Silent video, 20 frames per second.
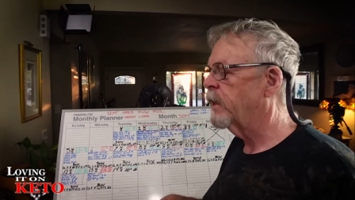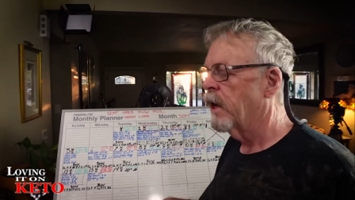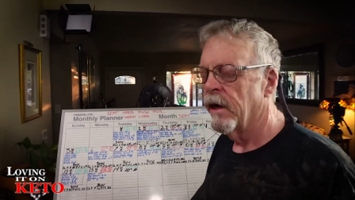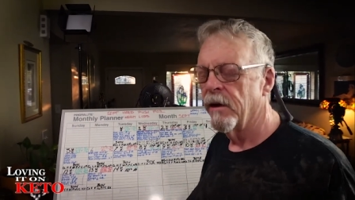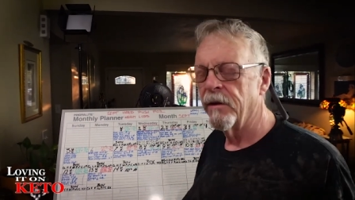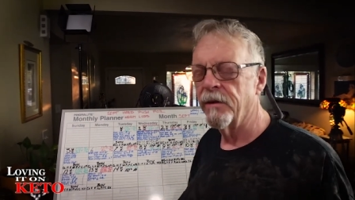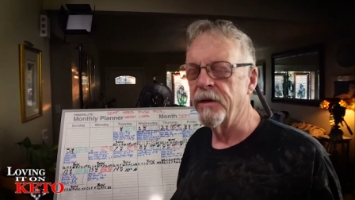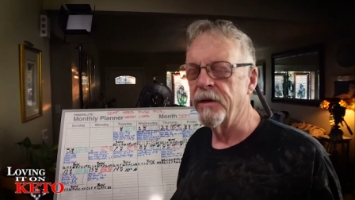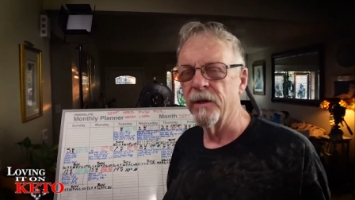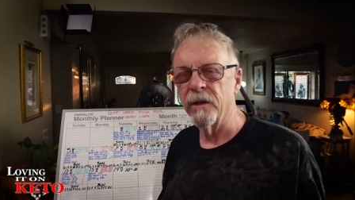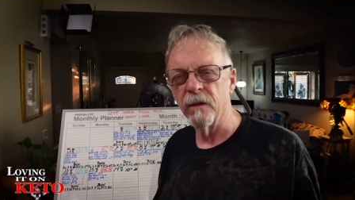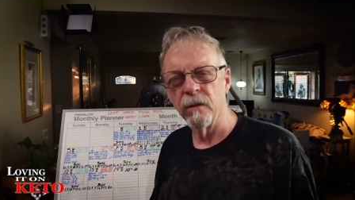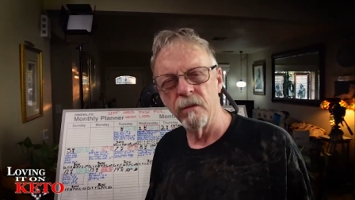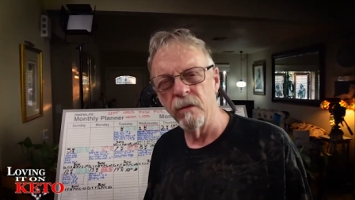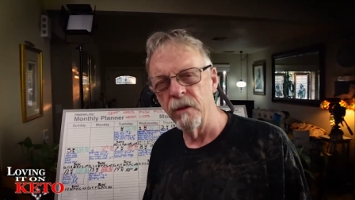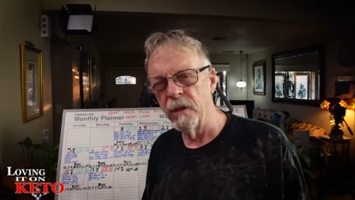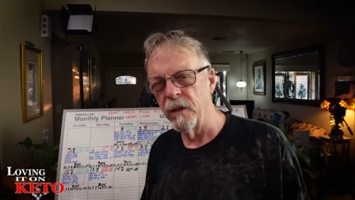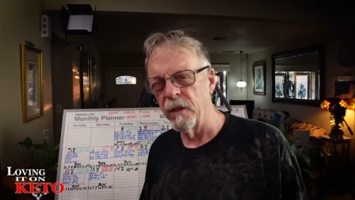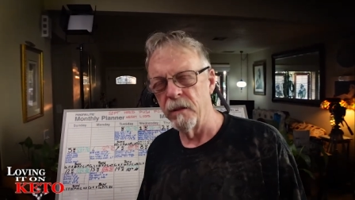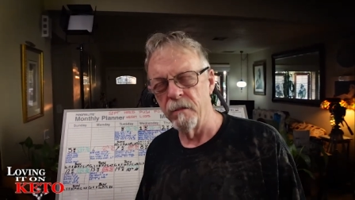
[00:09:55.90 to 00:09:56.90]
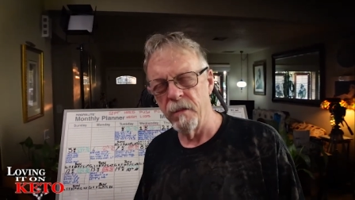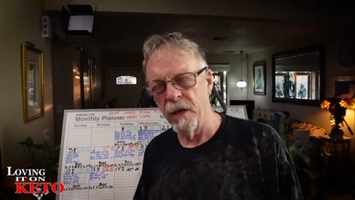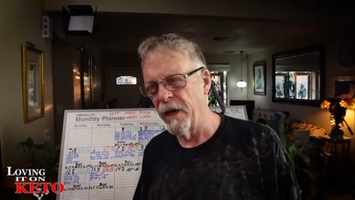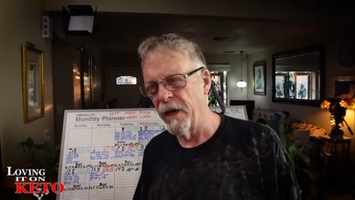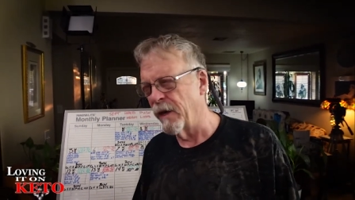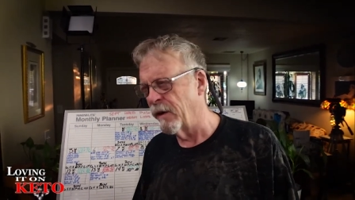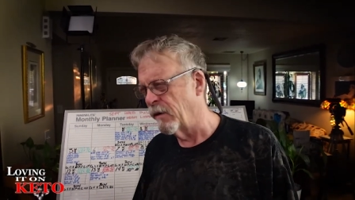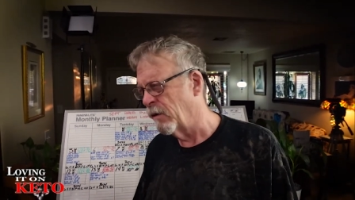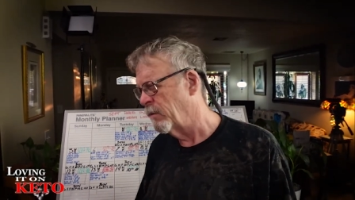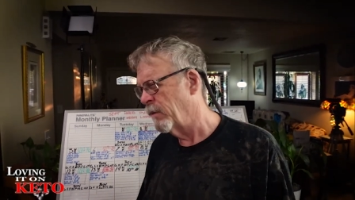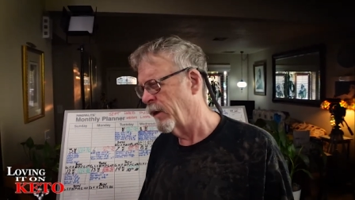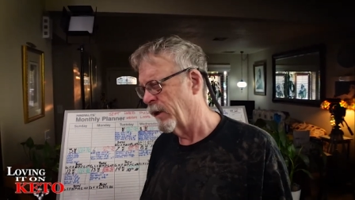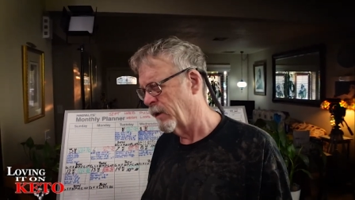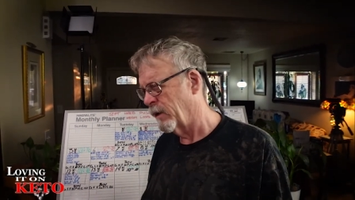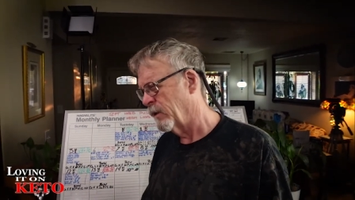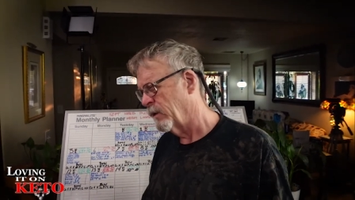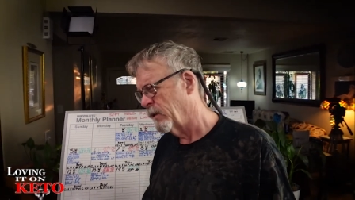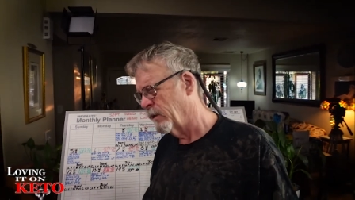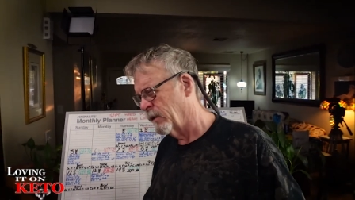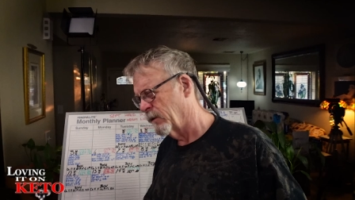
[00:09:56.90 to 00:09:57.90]
allergies are really bad. Oh my
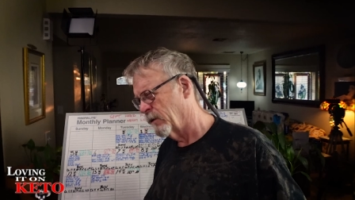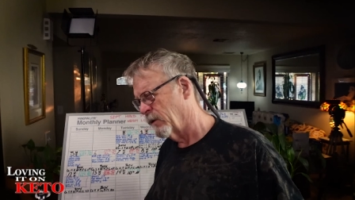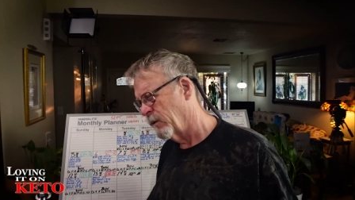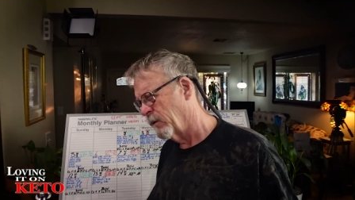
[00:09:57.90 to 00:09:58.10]
goodness.